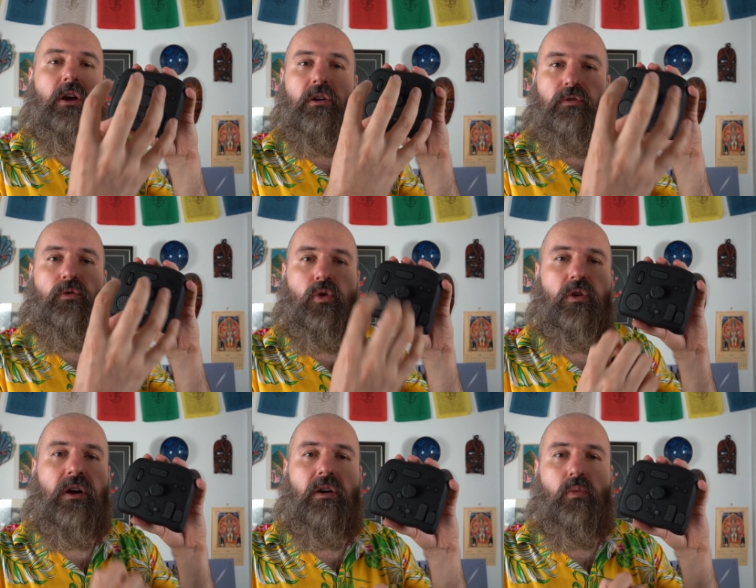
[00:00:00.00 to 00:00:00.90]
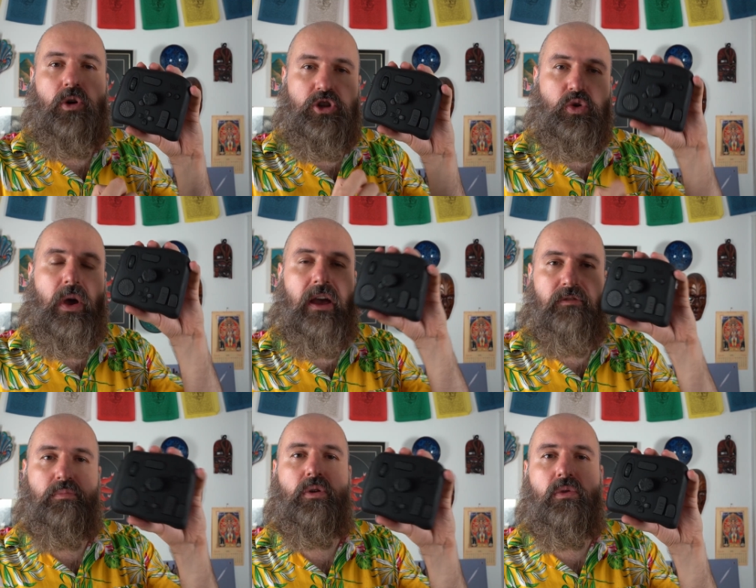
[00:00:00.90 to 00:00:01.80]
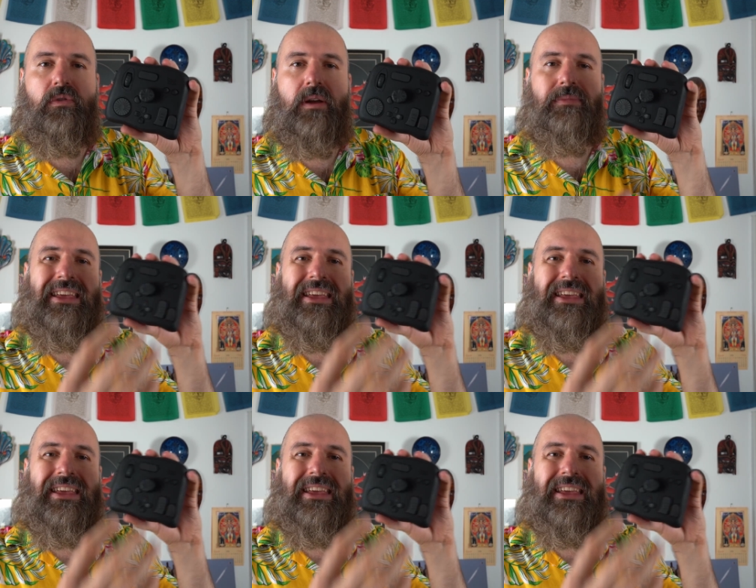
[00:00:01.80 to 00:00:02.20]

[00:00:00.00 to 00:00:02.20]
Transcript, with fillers: for what you have programmed